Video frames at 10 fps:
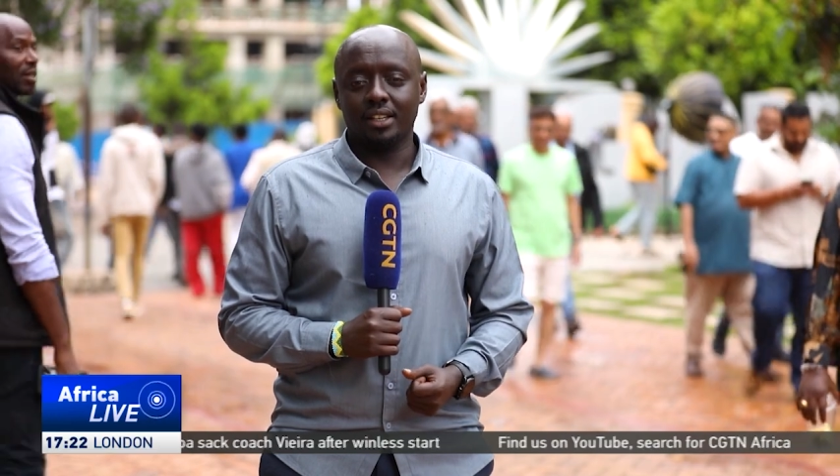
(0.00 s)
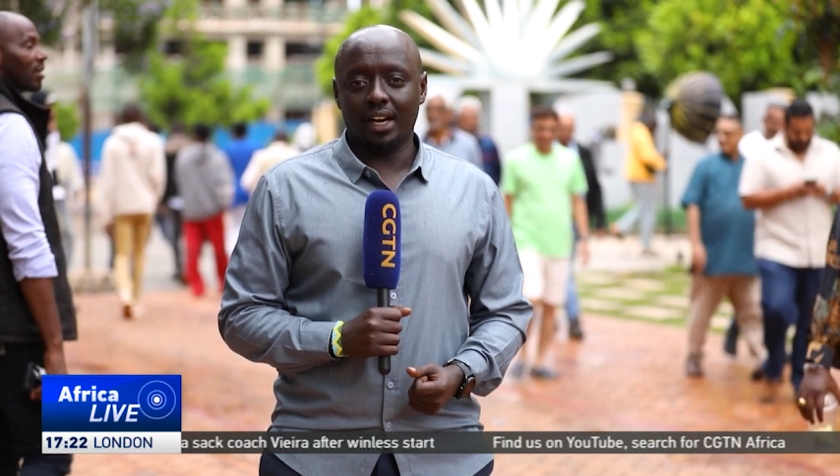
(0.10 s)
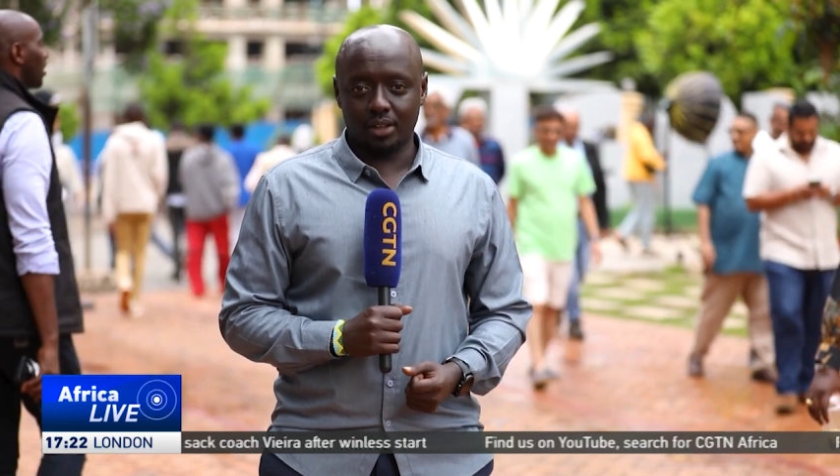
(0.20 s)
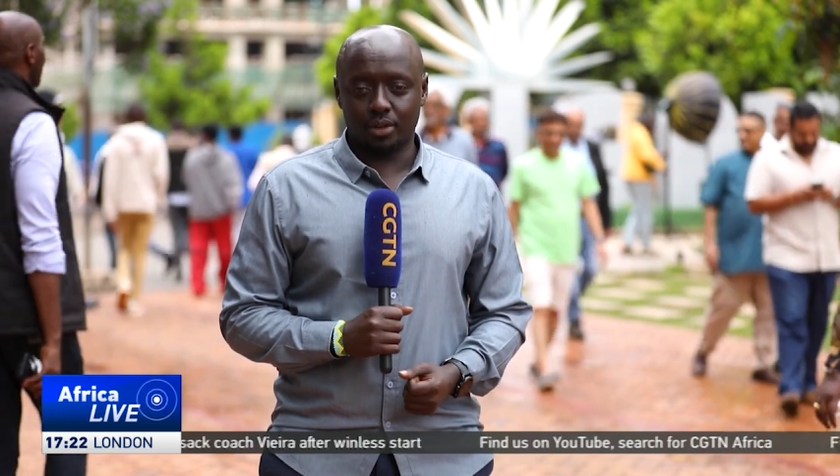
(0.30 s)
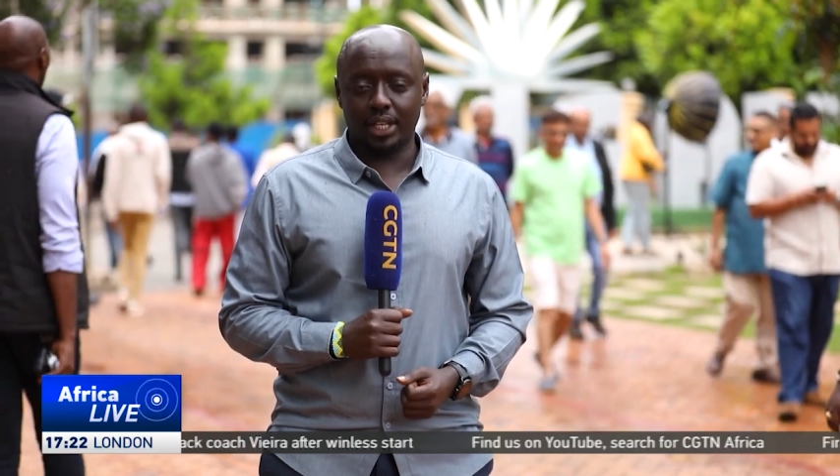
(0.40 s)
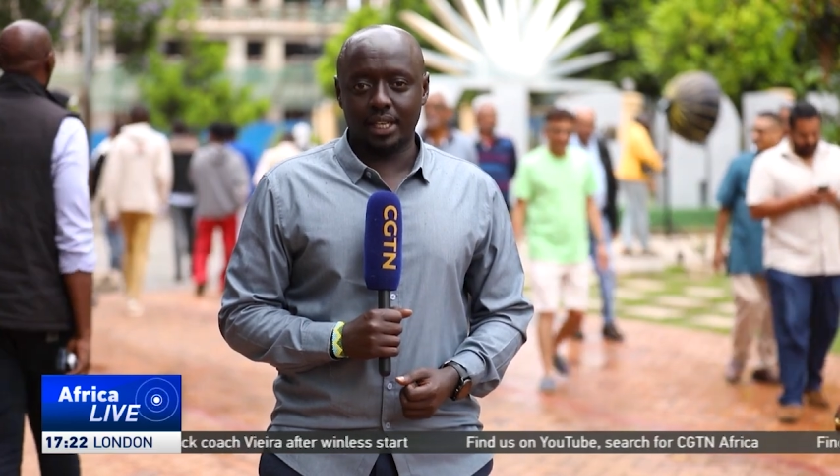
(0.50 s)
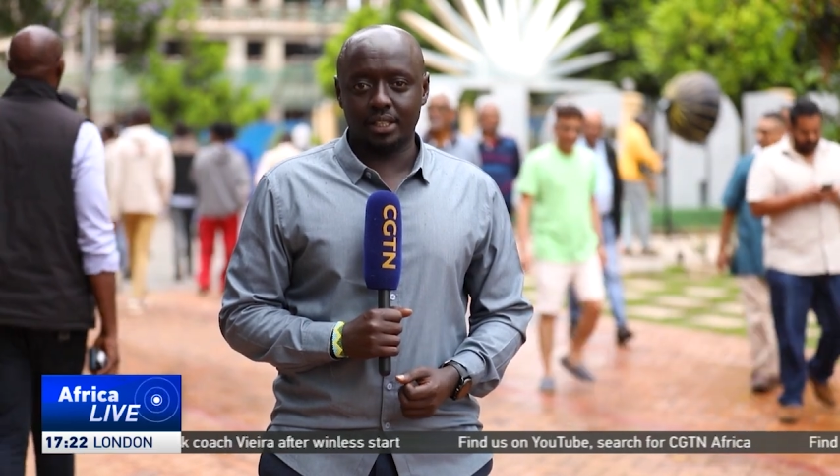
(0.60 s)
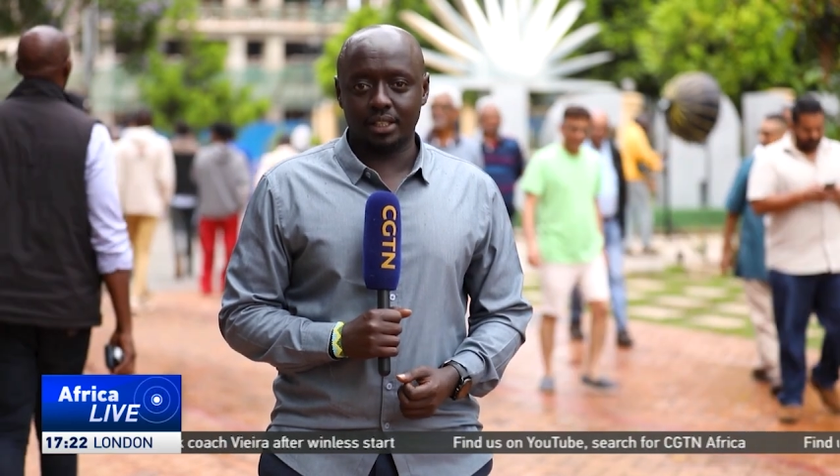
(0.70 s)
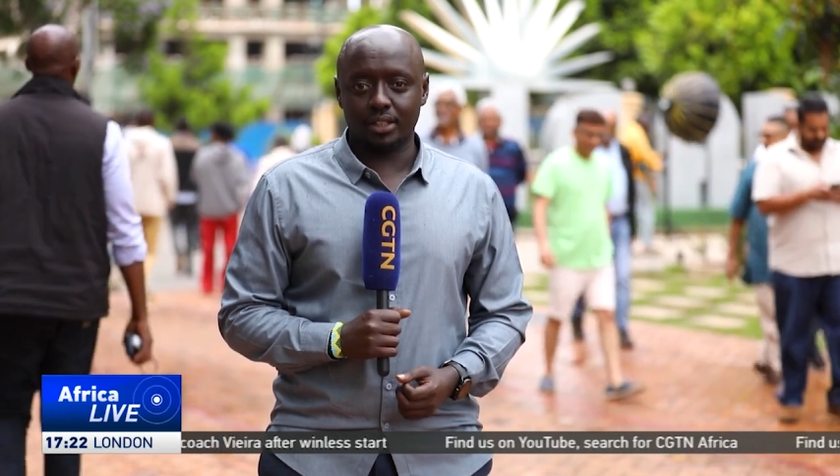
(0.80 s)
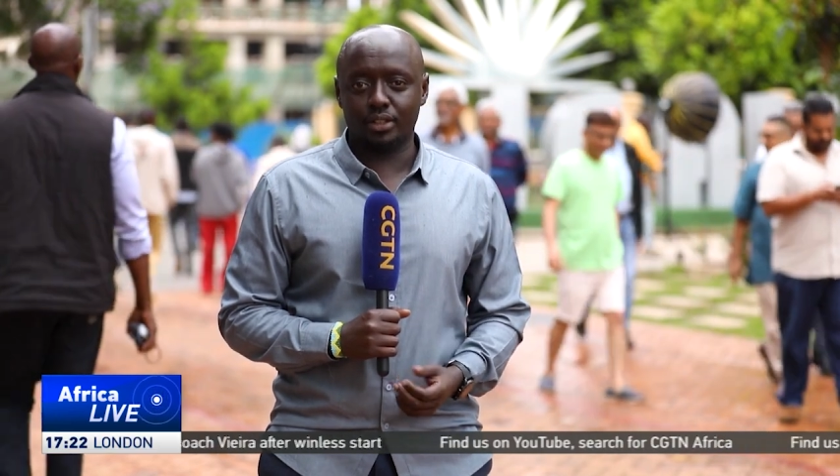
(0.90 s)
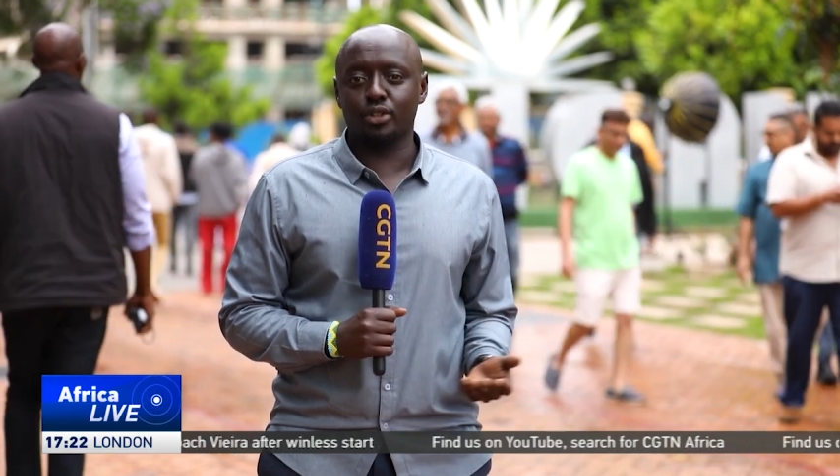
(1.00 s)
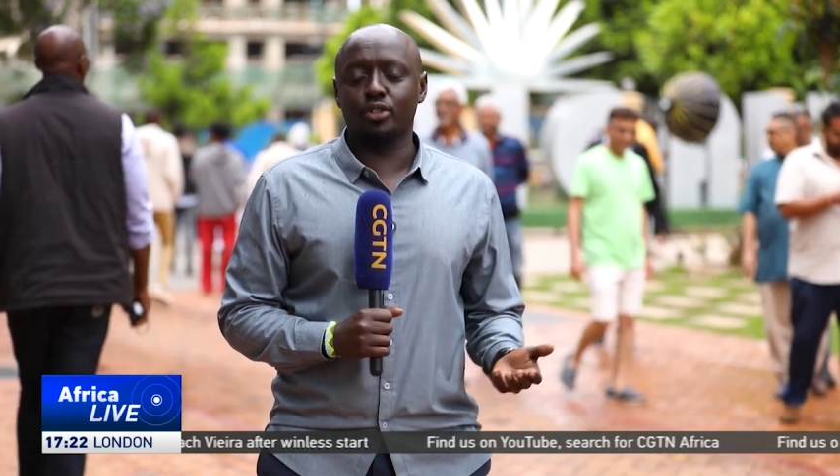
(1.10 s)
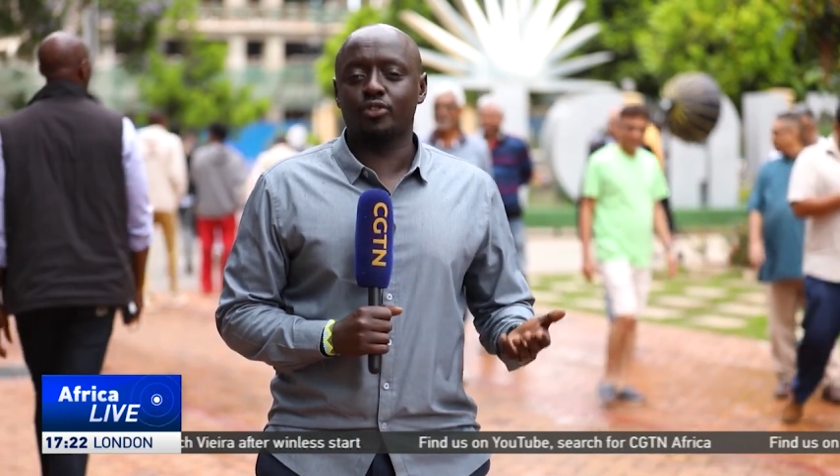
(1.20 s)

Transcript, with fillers: and connecting through